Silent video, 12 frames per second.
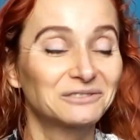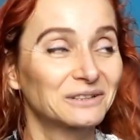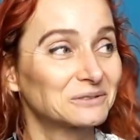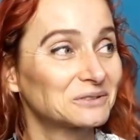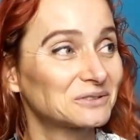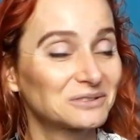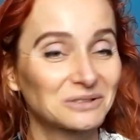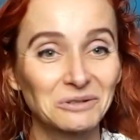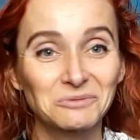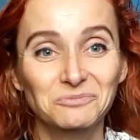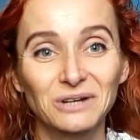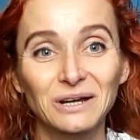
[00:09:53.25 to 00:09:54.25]
I was
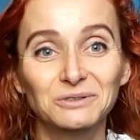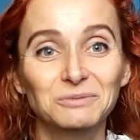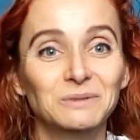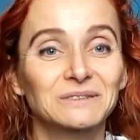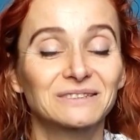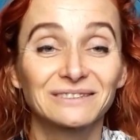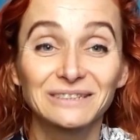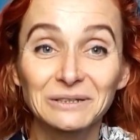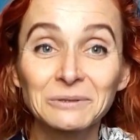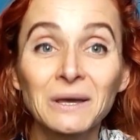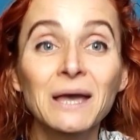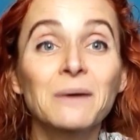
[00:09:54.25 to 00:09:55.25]
so proud, but you
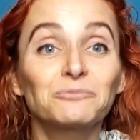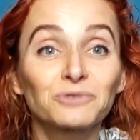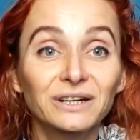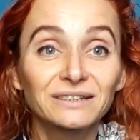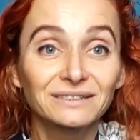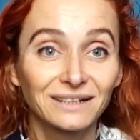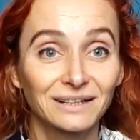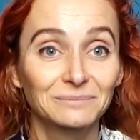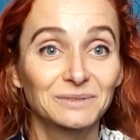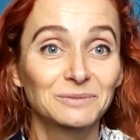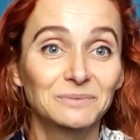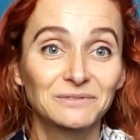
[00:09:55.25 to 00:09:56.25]
know, Pride
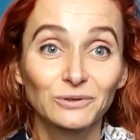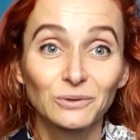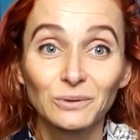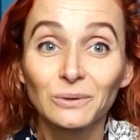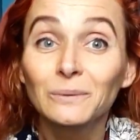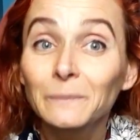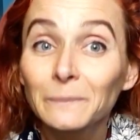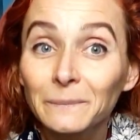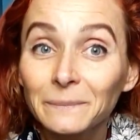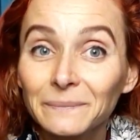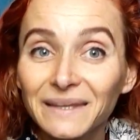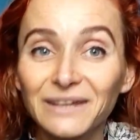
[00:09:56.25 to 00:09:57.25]
comes before
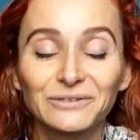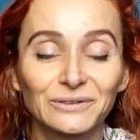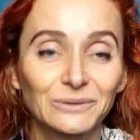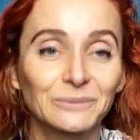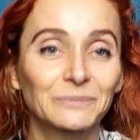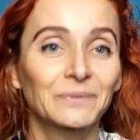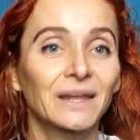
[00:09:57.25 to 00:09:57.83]
a fall.